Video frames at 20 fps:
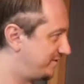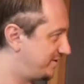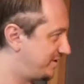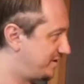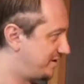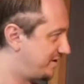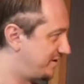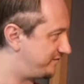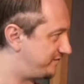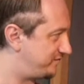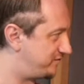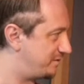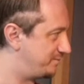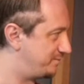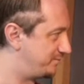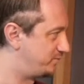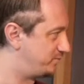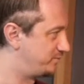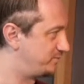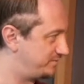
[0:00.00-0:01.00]

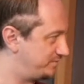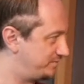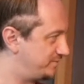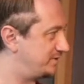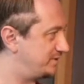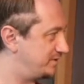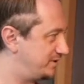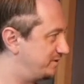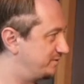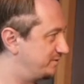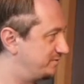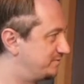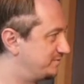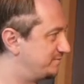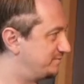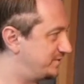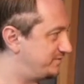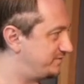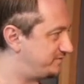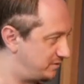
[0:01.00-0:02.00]
from you know
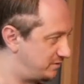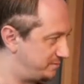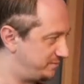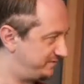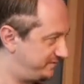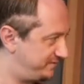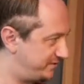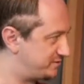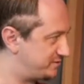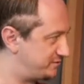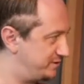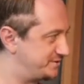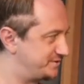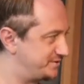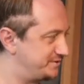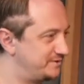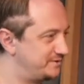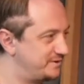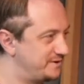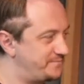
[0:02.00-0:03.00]
from the
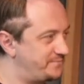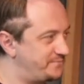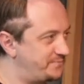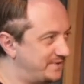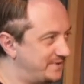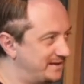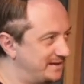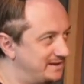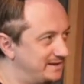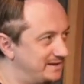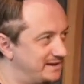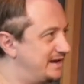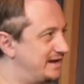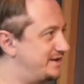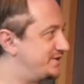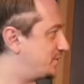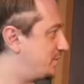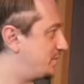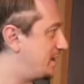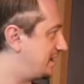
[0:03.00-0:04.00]
fundraiser, and
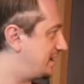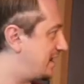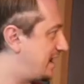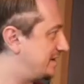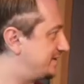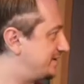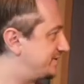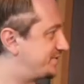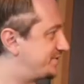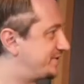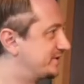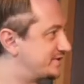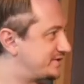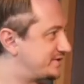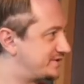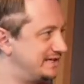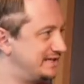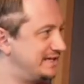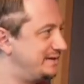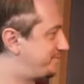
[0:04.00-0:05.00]
so I, I still sleep